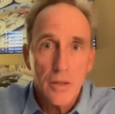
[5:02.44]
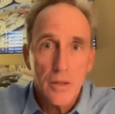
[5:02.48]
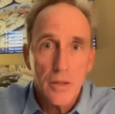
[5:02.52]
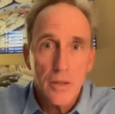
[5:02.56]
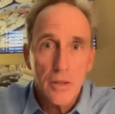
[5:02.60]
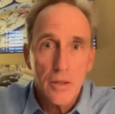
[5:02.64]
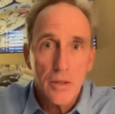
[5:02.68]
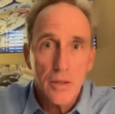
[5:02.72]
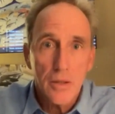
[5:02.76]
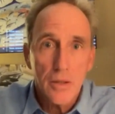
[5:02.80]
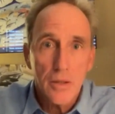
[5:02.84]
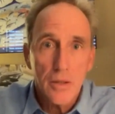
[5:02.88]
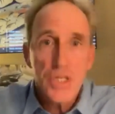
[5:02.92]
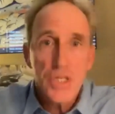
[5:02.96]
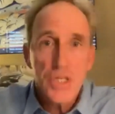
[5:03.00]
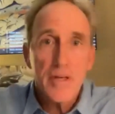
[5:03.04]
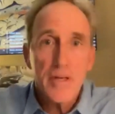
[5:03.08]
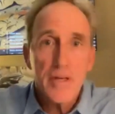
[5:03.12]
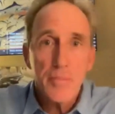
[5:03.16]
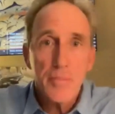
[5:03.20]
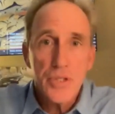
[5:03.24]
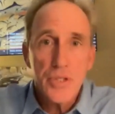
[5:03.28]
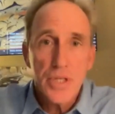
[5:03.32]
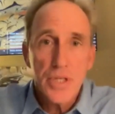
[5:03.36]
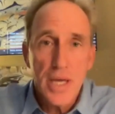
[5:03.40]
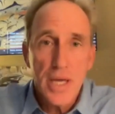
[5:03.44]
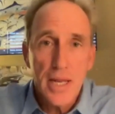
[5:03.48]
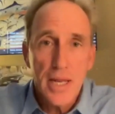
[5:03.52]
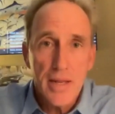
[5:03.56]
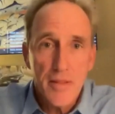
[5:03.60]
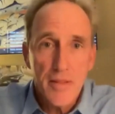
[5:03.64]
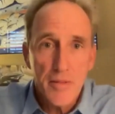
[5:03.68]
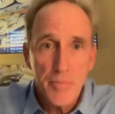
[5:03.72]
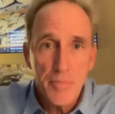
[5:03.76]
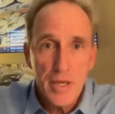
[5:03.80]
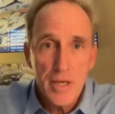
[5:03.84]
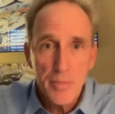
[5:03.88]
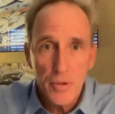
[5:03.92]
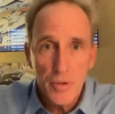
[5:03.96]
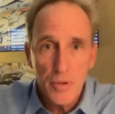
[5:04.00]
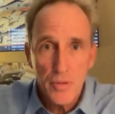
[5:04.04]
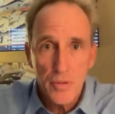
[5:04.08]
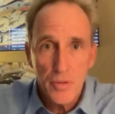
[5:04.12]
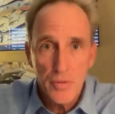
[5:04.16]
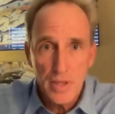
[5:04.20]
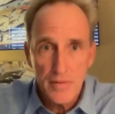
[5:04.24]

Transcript: Over 70% of the people